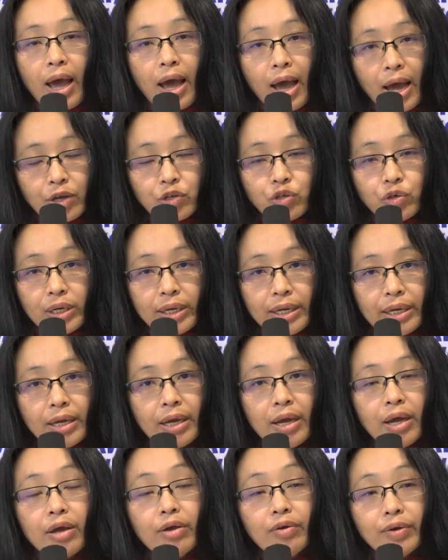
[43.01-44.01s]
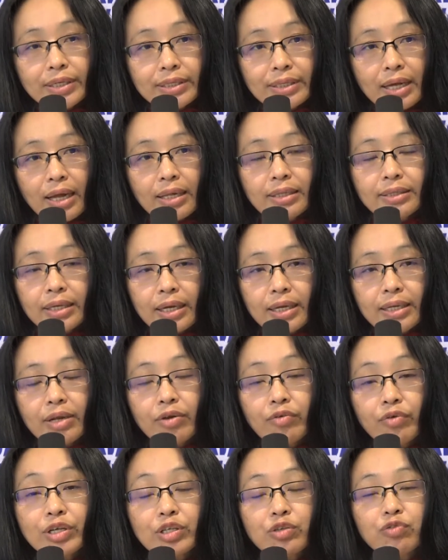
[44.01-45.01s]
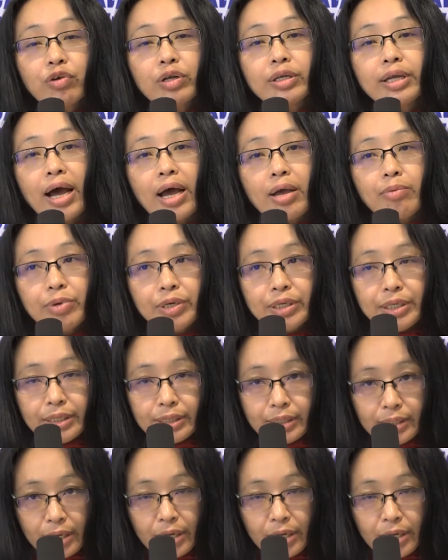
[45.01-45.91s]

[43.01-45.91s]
actually results in the risk for diabetes